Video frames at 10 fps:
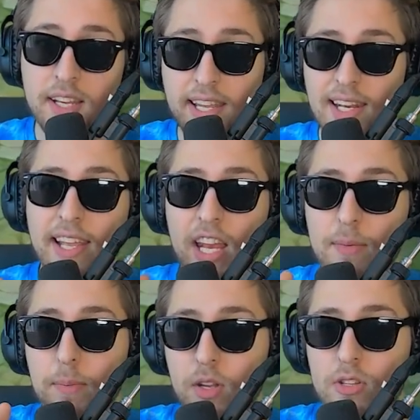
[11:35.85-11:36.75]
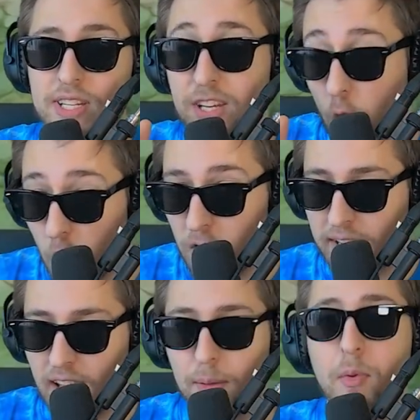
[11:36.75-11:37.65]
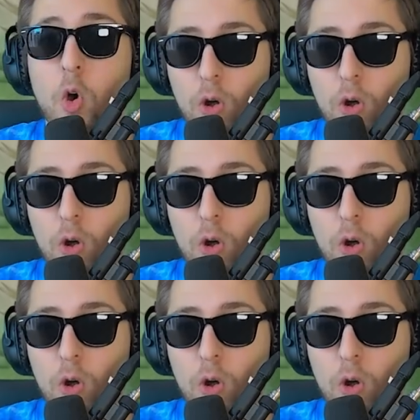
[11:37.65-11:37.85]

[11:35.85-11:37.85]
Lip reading: killing enemy minions in early game